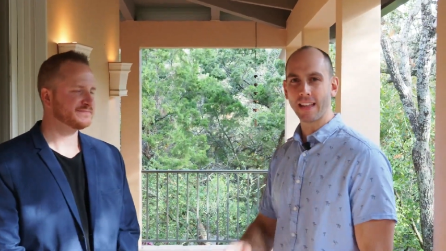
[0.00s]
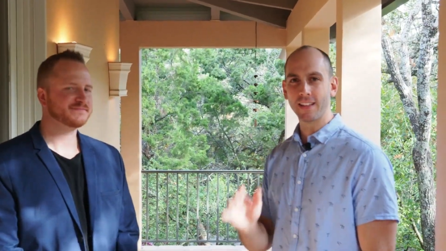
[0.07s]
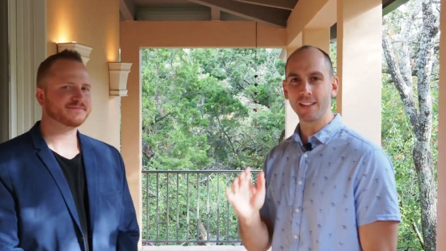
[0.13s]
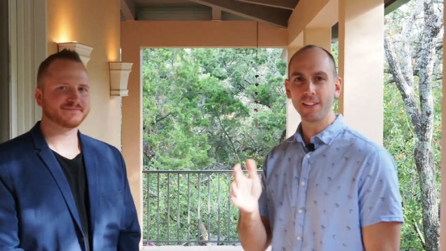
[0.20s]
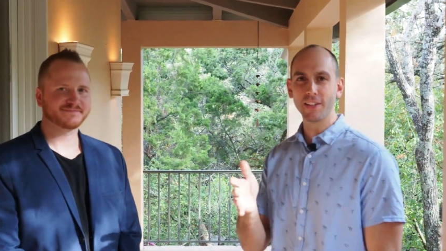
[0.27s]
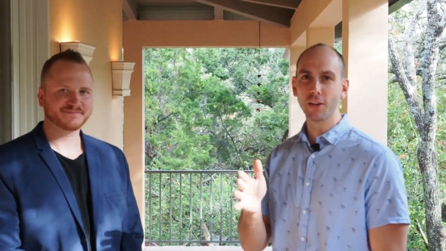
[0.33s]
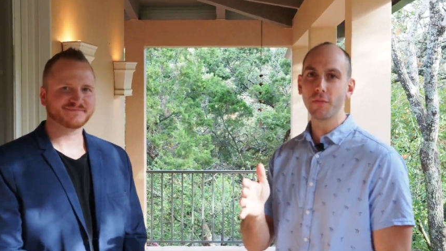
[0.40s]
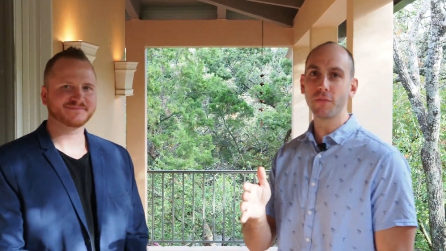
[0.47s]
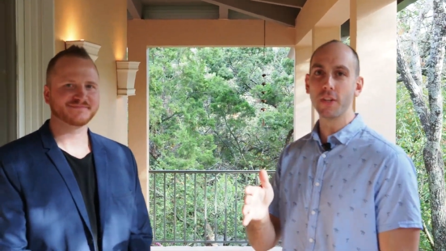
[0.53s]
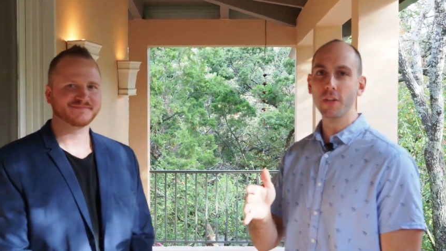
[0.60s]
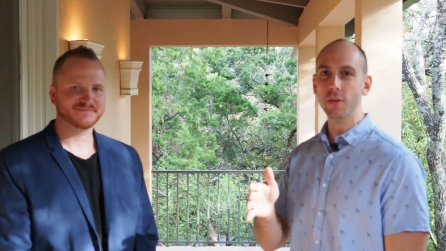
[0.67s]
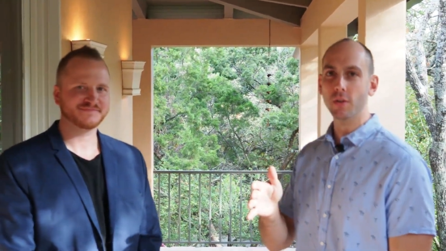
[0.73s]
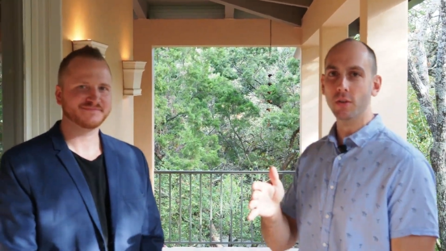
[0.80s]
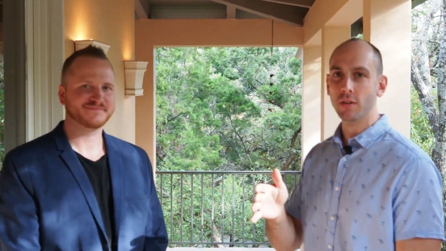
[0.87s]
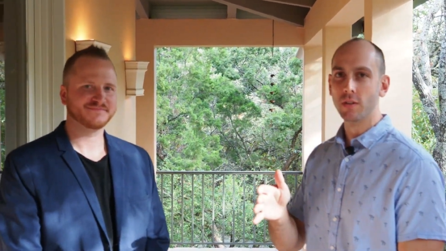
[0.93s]
Speaker 1: a clear
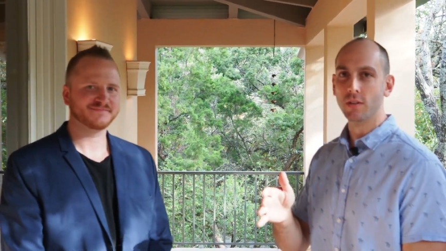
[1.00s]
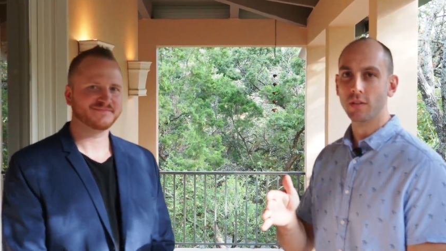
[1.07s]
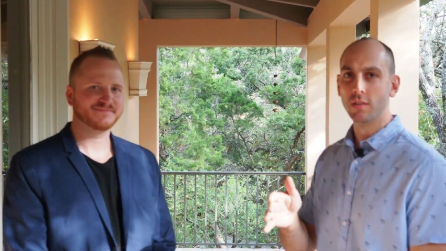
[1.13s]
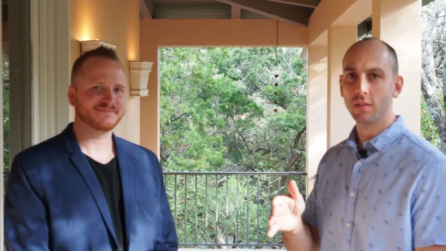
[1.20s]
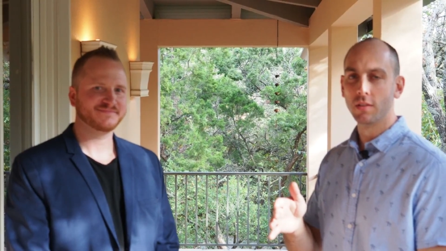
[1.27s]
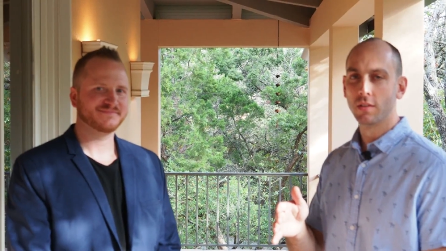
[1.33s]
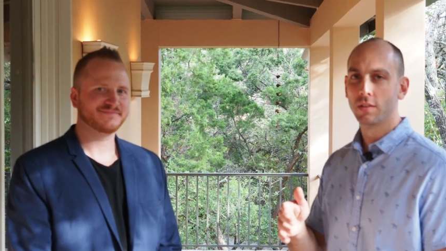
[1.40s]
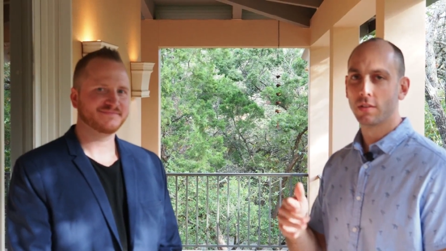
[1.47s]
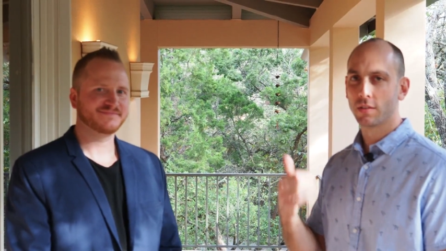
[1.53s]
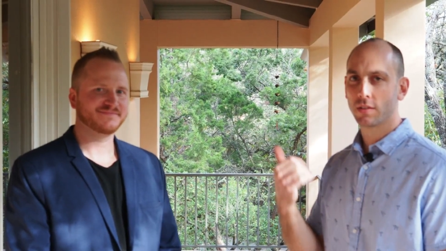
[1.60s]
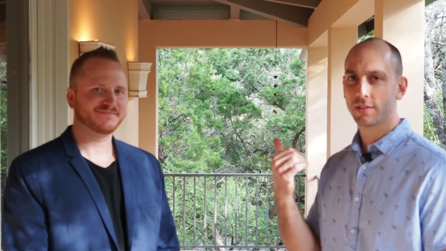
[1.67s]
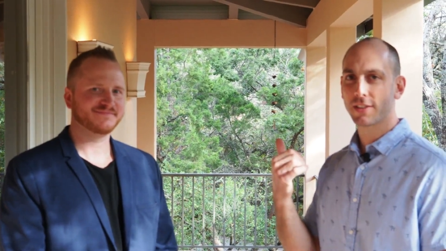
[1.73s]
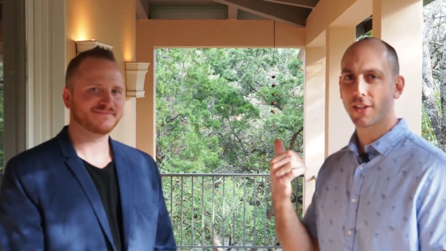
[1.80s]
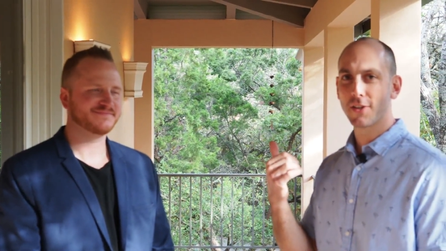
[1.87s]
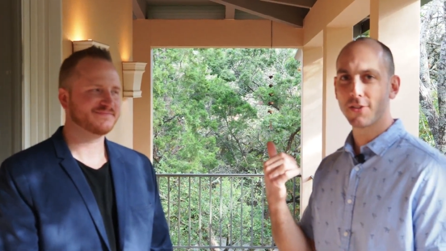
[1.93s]
view.
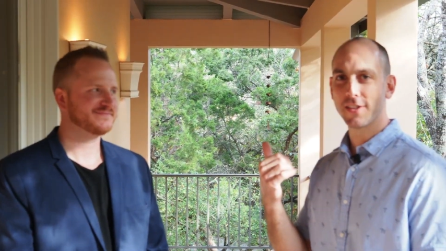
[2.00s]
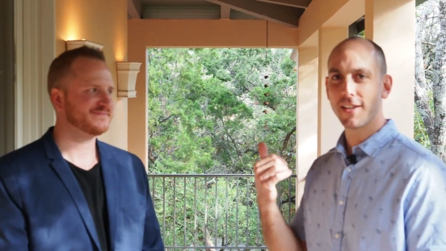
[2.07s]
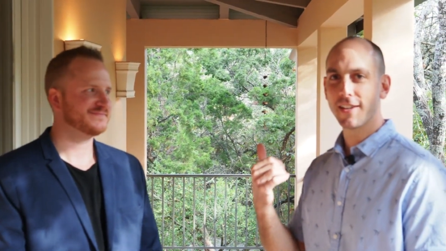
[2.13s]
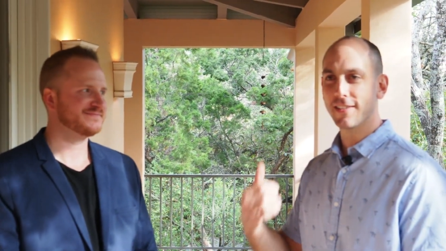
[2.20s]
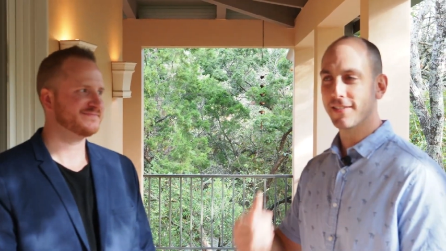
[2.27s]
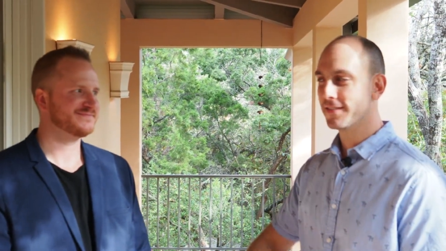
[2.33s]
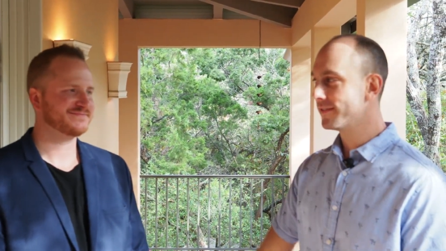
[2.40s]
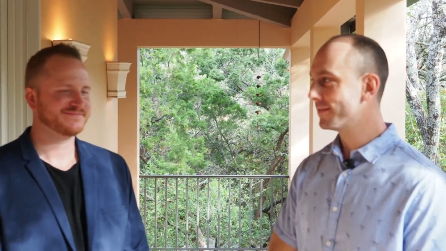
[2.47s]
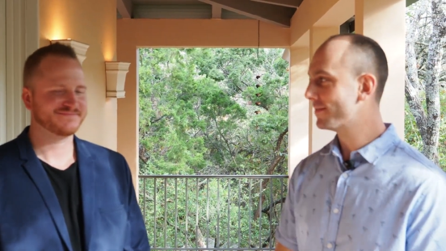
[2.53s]
Let's go see it.